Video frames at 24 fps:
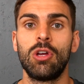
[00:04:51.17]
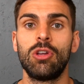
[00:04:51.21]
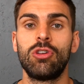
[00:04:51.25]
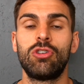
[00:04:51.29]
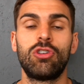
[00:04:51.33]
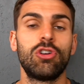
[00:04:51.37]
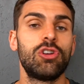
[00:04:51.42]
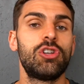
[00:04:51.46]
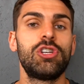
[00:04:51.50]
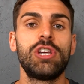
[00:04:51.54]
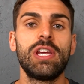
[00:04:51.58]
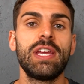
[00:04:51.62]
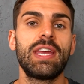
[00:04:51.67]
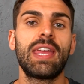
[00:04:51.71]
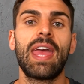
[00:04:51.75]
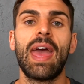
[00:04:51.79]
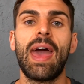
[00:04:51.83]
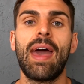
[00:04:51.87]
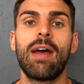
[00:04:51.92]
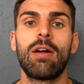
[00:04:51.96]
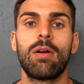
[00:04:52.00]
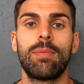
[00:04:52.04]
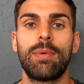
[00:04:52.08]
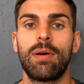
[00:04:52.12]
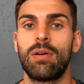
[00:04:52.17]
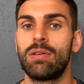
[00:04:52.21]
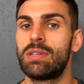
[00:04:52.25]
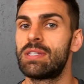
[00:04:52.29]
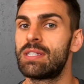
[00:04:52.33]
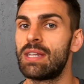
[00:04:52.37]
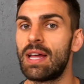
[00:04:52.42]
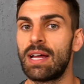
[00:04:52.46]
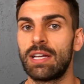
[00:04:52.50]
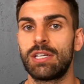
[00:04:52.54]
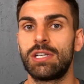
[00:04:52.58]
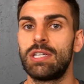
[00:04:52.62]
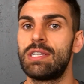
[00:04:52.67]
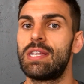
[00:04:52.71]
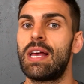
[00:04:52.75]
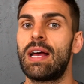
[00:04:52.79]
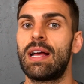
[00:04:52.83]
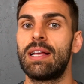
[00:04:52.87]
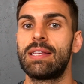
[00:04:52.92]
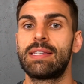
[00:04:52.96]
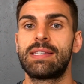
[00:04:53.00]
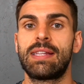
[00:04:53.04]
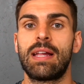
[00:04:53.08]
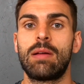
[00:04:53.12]
Does she care about snatches,
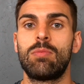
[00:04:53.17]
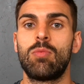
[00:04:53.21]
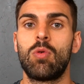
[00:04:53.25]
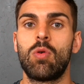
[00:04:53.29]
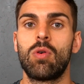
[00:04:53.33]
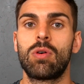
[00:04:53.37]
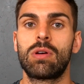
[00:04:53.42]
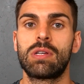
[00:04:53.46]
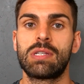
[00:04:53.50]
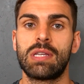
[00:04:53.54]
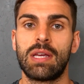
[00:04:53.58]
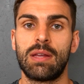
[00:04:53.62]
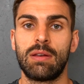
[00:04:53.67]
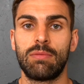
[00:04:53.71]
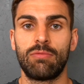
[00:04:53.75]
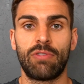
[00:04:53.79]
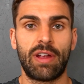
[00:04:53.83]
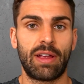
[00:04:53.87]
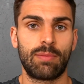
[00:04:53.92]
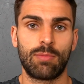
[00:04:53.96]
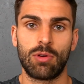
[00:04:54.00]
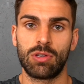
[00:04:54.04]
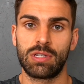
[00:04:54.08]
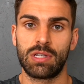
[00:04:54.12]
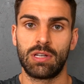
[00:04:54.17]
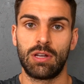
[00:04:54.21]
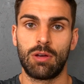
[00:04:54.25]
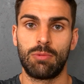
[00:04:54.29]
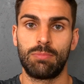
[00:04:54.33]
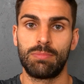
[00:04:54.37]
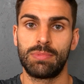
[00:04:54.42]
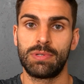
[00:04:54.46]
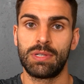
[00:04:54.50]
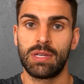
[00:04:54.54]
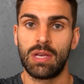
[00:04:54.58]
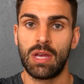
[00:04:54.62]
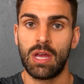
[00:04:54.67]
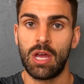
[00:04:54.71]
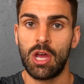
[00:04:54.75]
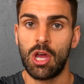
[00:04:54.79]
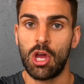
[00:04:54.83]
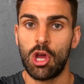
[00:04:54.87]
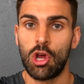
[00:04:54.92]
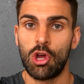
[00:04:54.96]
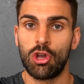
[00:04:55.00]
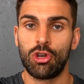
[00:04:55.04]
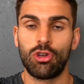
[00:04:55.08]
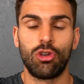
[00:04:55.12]
handstand walks, and ring muscle-ups?
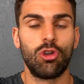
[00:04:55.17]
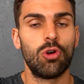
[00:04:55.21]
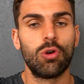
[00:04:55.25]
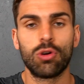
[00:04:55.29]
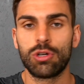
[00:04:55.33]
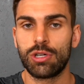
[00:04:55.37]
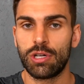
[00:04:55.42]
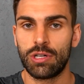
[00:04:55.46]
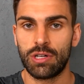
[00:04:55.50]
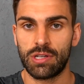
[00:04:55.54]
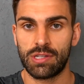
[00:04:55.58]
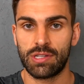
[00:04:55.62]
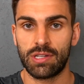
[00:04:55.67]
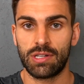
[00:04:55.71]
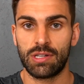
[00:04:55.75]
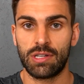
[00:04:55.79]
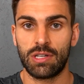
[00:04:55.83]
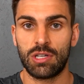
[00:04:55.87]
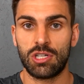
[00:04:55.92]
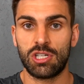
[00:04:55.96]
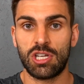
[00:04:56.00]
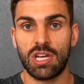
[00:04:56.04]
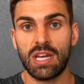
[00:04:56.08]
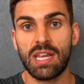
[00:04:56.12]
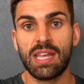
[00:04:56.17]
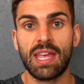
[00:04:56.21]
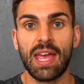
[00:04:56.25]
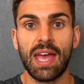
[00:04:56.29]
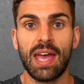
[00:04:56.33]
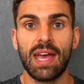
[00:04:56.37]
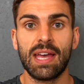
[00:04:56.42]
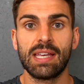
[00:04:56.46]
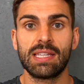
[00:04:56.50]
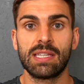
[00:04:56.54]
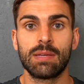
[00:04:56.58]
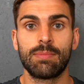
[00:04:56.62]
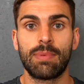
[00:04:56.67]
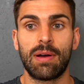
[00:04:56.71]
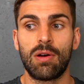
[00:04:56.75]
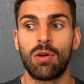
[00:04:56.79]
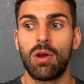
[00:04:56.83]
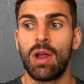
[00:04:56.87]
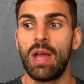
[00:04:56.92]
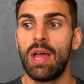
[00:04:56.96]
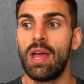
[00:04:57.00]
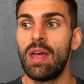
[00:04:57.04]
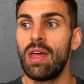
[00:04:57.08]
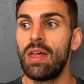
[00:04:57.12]
No, she doesn't. She cares about
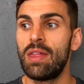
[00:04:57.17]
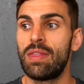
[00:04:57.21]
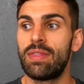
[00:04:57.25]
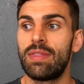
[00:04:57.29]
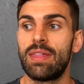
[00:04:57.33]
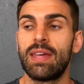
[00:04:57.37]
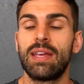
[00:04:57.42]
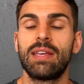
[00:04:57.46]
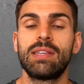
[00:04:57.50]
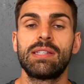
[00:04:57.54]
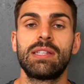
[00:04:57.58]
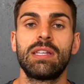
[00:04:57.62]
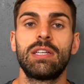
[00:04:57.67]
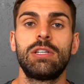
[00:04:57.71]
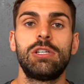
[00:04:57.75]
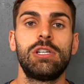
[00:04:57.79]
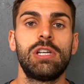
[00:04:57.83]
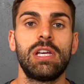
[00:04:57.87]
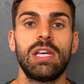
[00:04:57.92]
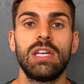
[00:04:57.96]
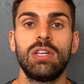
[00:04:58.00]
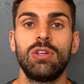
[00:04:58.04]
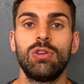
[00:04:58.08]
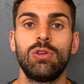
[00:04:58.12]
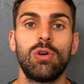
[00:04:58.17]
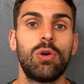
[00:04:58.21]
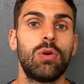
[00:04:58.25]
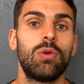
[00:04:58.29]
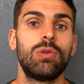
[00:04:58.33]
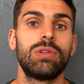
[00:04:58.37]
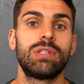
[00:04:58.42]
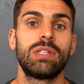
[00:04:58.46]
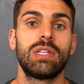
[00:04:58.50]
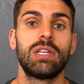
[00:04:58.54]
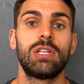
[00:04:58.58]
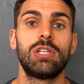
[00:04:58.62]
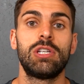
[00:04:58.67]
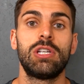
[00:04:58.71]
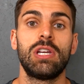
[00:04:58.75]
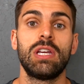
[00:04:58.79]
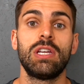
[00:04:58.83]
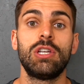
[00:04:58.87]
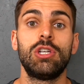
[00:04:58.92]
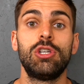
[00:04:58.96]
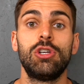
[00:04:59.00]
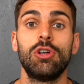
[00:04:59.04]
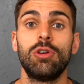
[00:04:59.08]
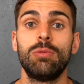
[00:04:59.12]
things that she knows that she
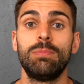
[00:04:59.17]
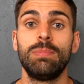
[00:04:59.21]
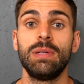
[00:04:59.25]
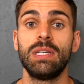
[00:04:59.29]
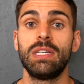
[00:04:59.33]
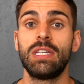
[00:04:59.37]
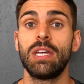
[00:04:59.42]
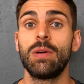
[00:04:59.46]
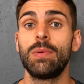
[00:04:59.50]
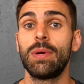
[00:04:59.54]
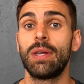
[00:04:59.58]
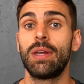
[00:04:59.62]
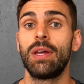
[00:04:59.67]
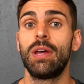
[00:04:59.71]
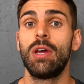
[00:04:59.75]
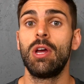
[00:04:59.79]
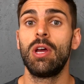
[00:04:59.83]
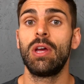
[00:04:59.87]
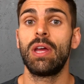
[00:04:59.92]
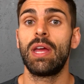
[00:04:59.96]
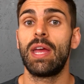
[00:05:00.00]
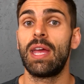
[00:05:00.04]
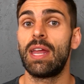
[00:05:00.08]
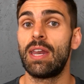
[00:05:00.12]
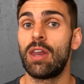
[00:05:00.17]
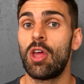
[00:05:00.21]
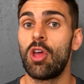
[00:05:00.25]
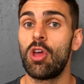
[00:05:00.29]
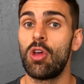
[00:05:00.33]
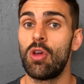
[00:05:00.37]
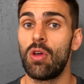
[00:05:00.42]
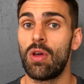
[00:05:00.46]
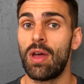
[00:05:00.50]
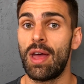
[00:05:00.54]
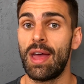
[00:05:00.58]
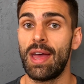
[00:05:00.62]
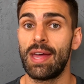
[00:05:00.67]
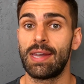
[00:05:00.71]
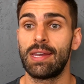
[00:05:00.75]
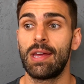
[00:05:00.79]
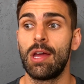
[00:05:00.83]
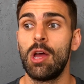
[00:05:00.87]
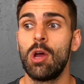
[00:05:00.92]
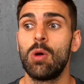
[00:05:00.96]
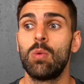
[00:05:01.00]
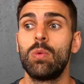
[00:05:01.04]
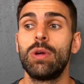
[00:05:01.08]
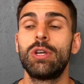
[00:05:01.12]
should be doing in her head,
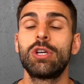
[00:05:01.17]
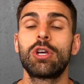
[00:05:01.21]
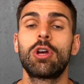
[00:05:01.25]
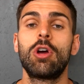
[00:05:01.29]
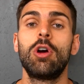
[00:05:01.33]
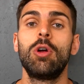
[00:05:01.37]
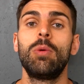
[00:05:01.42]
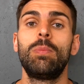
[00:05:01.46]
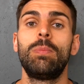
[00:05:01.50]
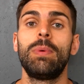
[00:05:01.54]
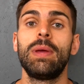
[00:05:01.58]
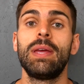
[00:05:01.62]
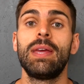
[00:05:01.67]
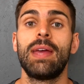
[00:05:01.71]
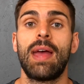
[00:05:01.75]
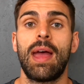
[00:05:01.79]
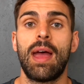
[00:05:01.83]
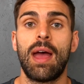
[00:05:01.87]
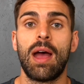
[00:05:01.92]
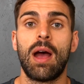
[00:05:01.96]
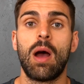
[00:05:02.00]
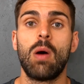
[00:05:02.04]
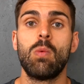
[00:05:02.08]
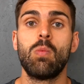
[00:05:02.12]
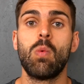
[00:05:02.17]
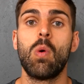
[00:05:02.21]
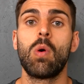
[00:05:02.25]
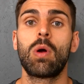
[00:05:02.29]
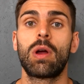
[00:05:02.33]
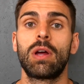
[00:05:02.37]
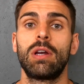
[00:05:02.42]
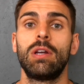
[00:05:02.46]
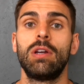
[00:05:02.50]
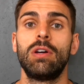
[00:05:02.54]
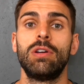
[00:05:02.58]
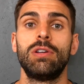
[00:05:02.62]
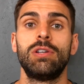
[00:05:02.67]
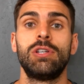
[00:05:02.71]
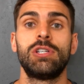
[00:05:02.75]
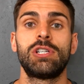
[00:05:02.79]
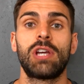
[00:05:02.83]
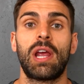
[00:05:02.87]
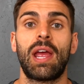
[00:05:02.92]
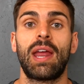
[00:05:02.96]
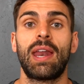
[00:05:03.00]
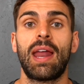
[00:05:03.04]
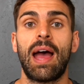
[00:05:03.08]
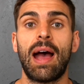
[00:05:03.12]
which could be a walk and
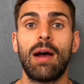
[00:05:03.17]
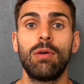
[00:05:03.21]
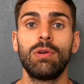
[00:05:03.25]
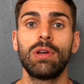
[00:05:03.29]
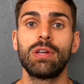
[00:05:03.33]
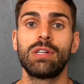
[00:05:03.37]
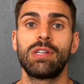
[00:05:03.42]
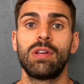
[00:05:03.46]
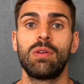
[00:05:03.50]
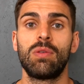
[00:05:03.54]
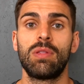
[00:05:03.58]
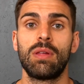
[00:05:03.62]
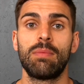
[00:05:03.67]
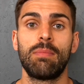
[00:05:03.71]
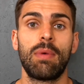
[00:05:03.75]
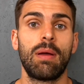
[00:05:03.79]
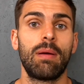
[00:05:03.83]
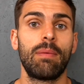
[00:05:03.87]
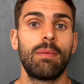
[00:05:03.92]
lunge and how to do them